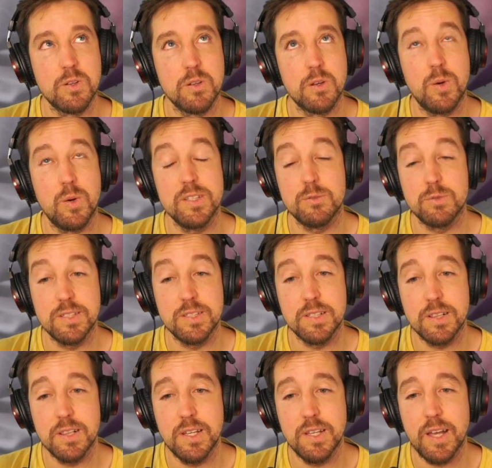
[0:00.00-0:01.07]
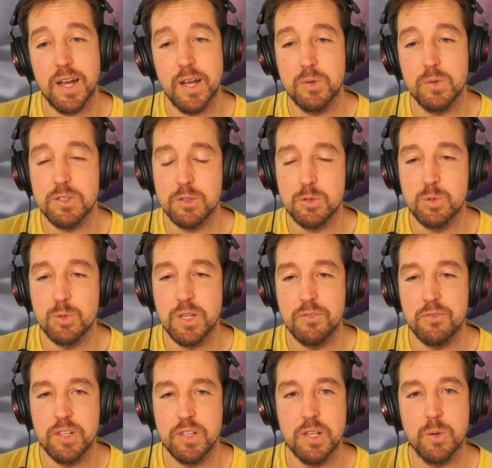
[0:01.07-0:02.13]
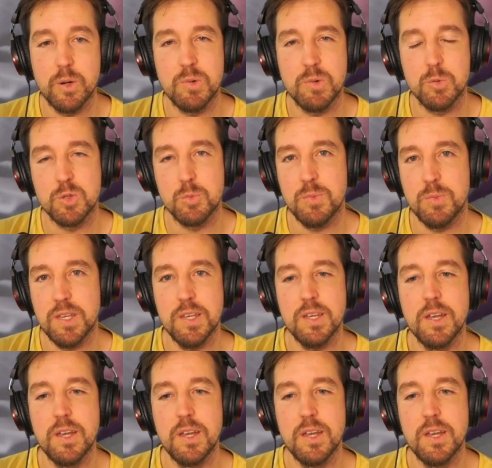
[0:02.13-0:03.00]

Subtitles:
quite recently, I wanted to do a video about me